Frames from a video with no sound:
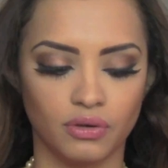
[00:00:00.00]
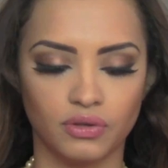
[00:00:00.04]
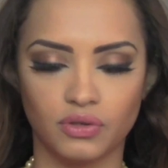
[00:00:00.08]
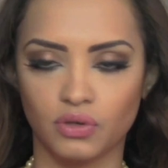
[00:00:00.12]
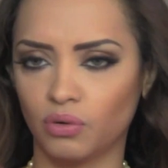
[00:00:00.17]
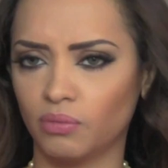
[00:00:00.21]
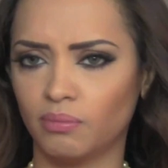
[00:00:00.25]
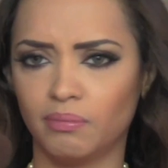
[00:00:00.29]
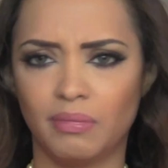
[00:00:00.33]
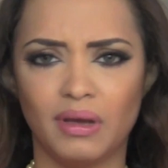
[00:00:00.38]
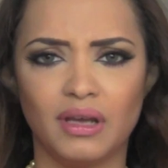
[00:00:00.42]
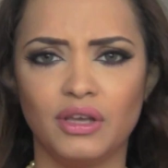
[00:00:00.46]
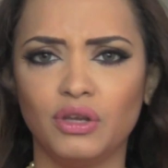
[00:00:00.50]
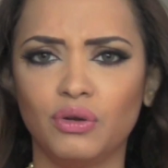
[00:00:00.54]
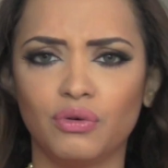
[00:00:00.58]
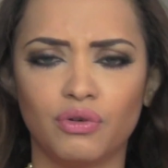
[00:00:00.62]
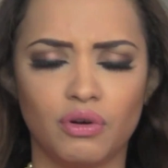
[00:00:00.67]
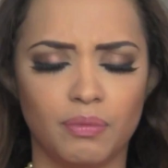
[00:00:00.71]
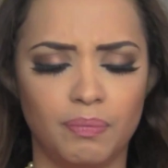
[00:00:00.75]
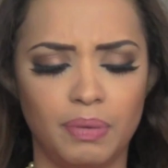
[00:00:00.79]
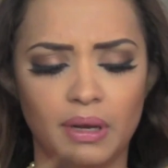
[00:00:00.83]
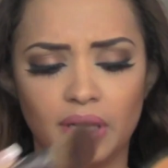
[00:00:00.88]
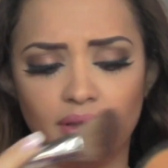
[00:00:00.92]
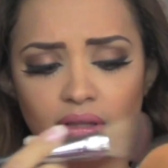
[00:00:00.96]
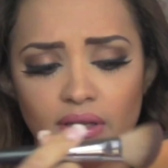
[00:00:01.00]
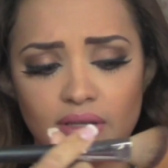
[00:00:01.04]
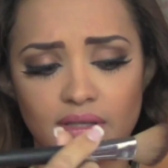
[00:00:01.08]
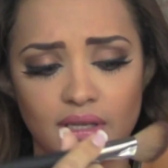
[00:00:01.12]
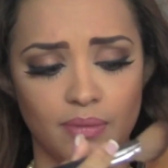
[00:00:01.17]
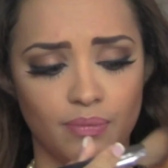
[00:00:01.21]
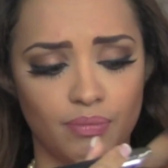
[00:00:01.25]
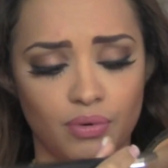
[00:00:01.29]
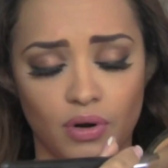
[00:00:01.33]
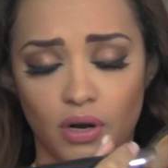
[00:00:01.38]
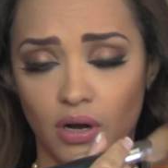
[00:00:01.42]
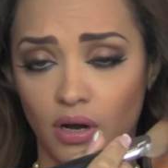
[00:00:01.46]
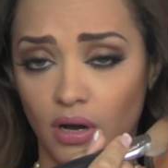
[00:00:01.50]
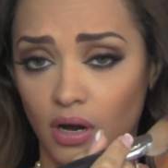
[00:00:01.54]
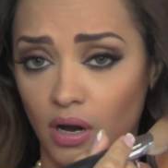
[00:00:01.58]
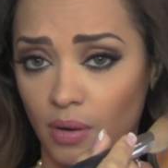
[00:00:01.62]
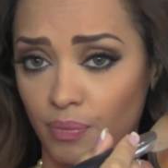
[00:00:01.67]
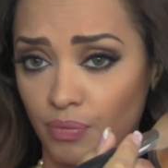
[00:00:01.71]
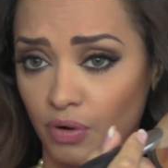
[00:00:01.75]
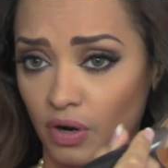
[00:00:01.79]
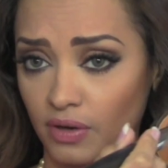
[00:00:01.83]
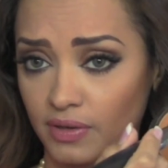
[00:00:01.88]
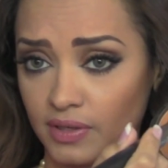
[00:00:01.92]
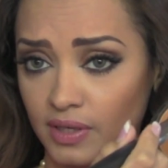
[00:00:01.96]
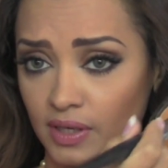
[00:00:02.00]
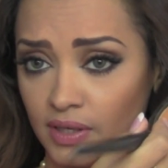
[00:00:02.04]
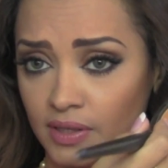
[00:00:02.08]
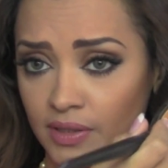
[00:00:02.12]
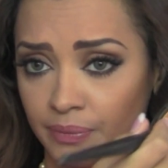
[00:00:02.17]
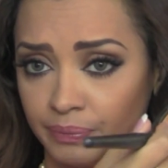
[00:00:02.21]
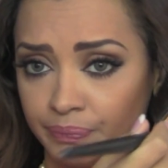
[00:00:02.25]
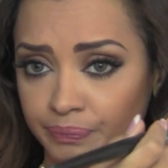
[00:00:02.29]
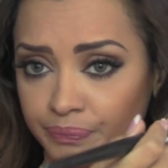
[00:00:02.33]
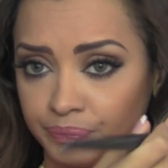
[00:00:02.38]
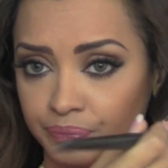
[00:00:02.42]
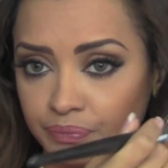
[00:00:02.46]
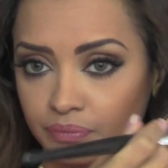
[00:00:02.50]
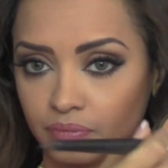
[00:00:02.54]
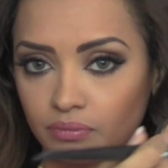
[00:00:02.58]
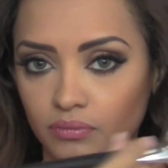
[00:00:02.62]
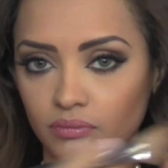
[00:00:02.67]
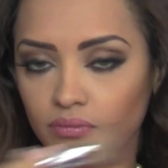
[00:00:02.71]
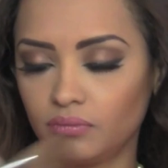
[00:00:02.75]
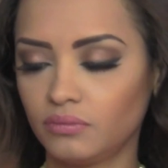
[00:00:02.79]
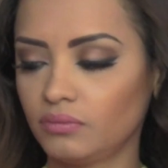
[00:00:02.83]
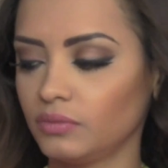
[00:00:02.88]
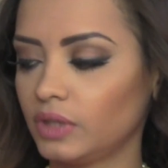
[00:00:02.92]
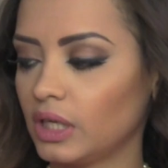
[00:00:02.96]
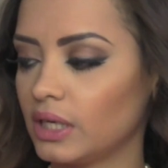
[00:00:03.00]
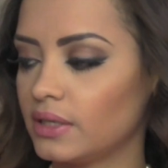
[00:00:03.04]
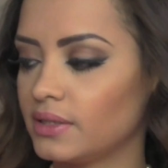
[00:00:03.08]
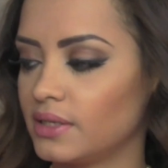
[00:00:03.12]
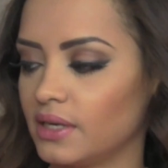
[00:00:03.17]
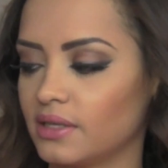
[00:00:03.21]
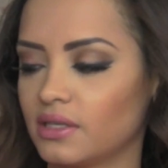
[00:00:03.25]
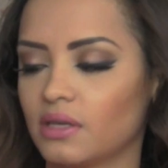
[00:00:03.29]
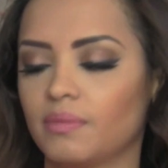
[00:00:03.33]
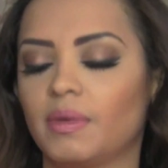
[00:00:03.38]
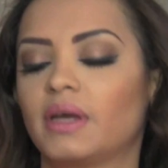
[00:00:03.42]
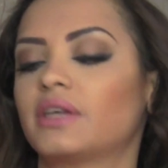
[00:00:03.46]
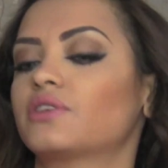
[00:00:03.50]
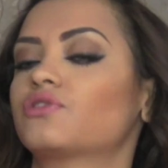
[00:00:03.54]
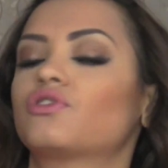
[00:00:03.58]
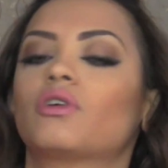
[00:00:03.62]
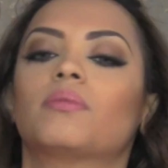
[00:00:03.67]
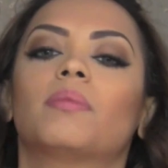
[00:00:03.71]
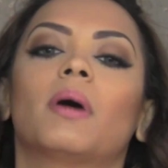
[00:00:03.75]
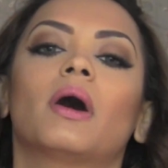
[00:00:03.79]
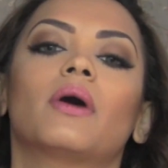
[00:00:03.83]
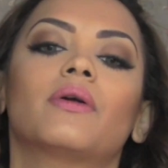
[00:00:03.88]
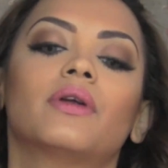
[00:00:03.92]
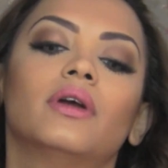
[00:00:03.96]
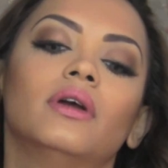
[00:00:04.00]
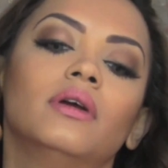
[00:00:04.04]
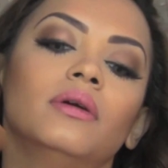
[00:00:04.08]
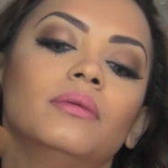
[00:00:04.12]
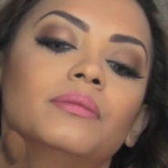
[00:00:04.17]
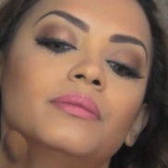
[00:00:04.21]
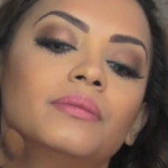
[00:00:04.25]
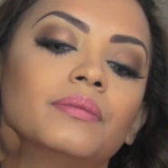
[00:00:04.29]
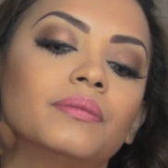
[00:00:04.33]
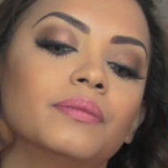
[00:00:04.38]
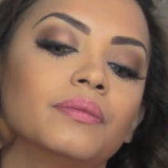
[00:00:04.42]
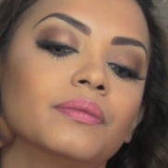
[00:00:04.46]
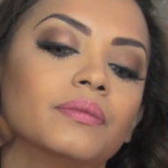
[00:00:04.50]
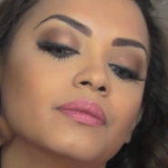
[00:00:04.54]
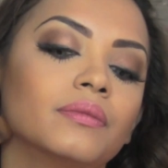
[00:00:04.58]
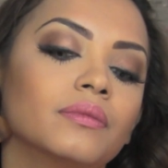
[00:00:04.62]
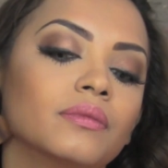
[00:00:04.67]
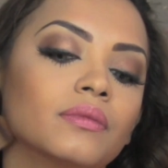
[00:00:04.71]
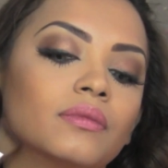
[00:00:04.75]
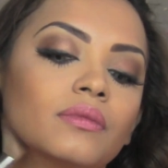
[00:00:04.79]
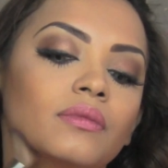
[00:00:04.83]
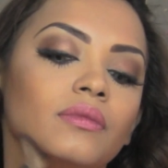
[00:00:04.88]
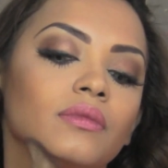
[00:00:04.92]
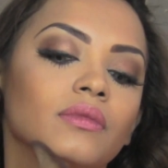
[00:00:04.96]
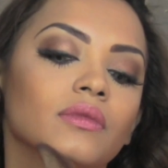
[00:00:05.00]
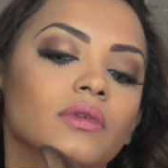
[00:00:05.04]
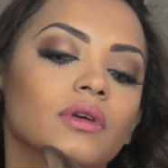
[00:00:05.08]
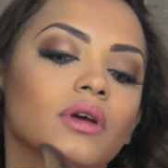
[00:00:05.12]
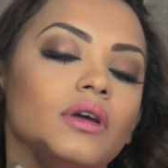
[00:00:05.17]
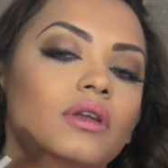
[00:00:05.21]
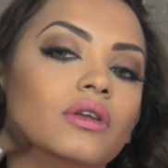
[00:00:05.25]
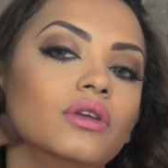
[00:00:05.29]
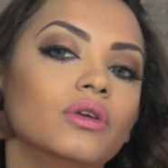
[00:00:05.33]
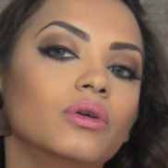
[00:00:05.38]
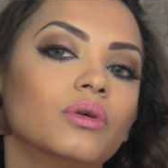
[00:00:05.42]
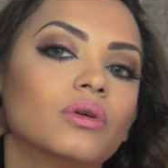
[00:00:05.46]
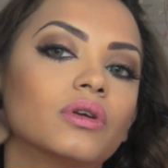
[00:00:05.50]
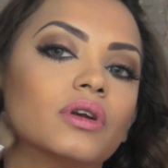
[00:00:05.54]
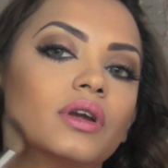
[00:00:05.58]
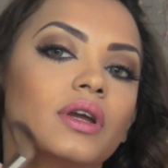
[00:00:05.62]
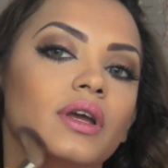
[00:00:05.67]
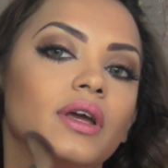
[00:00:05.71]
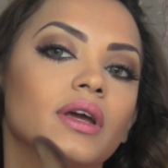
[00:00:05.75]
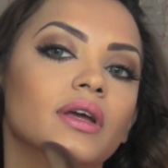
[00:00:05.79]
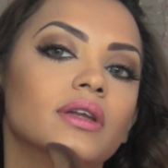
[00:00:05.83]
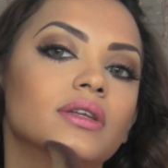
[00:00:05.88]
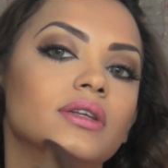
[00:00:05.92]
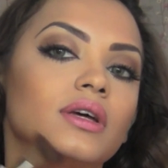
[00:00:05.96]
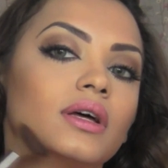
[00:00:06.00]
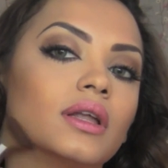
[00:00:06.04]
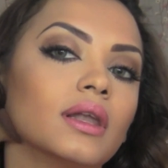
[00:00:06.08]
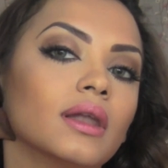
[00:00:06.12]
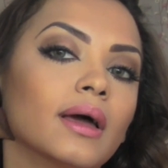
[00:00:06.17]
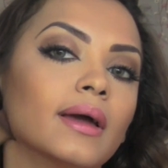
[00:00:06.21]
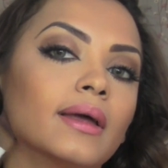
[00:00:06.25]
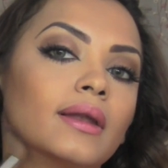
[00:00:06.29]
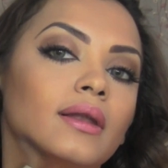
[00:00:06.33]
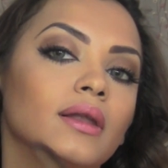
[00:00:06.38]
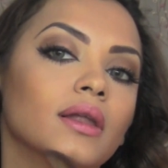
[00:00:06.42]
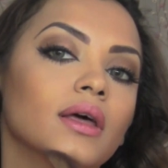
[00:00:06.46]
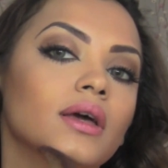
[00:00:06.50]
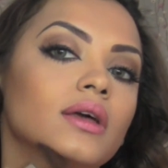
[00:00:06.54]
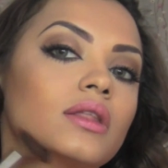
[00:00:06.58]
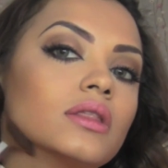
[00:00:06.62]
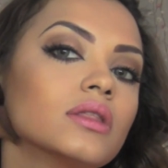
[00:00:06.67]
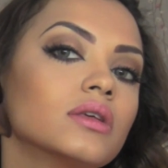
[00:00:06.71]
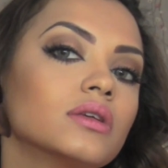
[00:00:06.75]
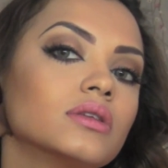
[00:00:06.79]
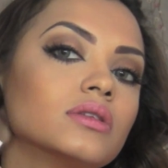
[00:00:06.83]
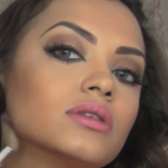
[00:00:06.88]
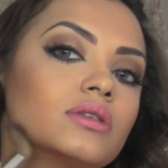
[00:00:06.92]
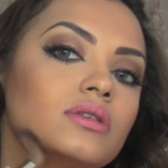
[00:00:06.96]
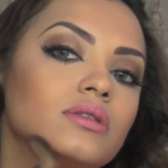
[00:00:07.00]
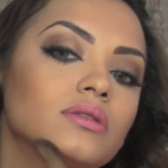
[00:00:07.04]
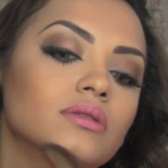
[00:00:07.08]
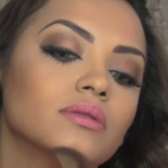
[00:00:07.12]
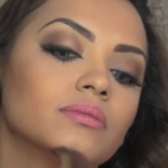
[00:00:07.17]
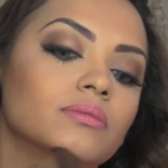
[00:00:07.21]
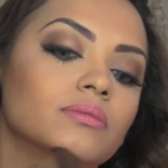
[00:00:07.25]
So you repeat the same process. Take some extra powder and you create a line like this.